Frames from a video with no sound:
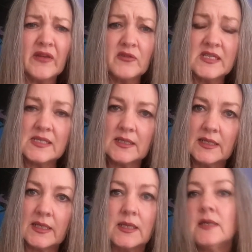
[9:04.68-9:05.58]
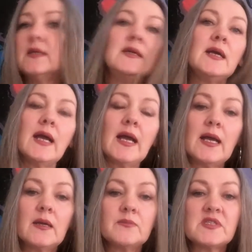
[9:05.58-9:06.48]
they've recently
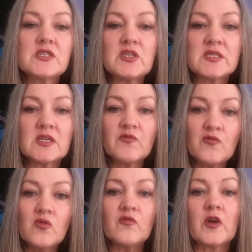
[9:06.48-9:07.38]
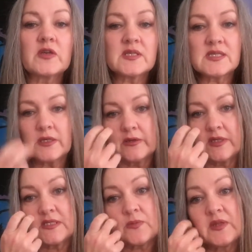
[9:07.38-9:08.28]
suggested four focus
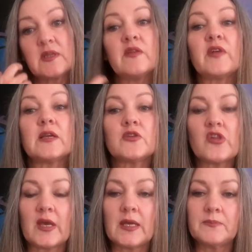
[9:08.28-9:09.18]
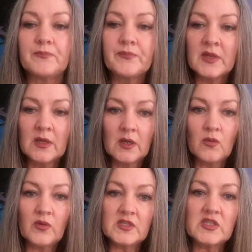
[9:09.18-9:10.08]
areas within the value chain,
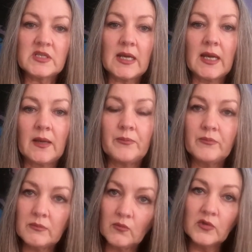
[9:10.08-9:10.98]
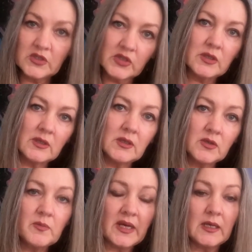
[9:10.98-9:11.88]
which
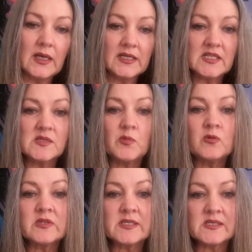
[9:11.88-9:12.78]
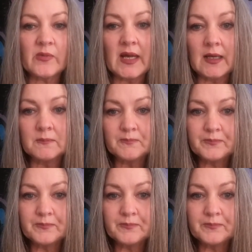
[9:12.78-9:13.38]
you may like to support as well.